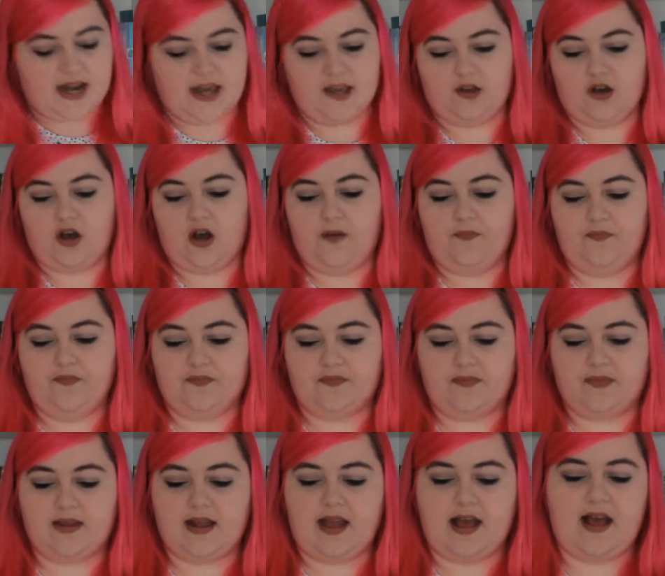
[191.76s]
I got
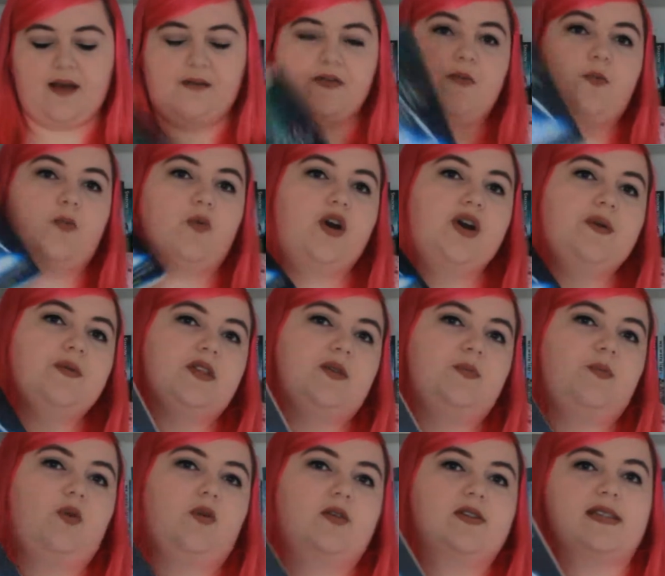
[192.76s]
The Boy with the
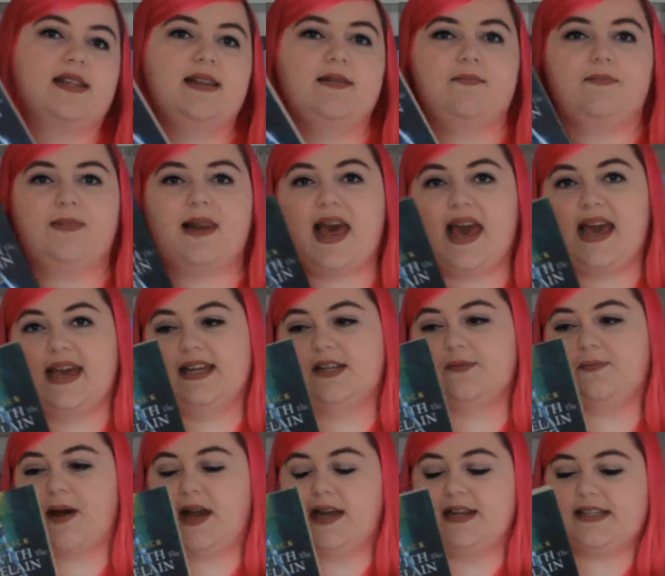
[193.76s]
Porcelain Blade
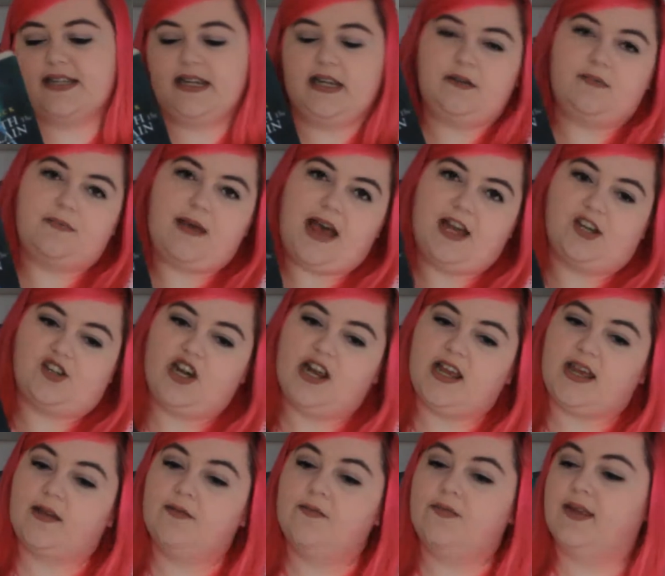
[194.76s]
by Dean
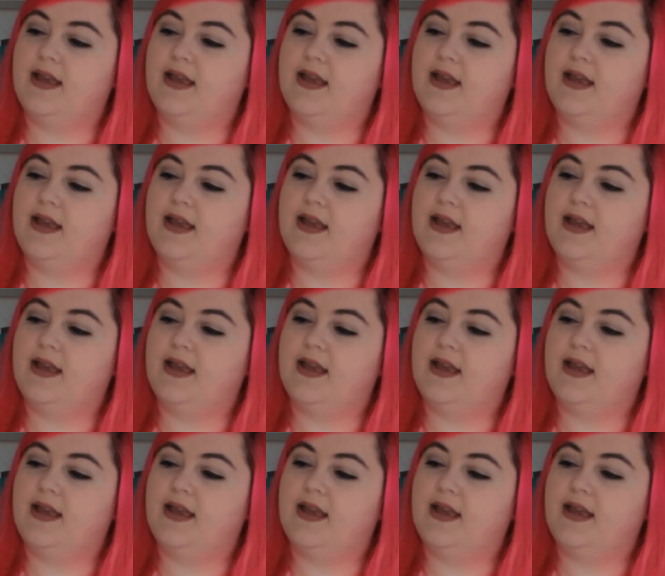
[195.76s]
Patrick.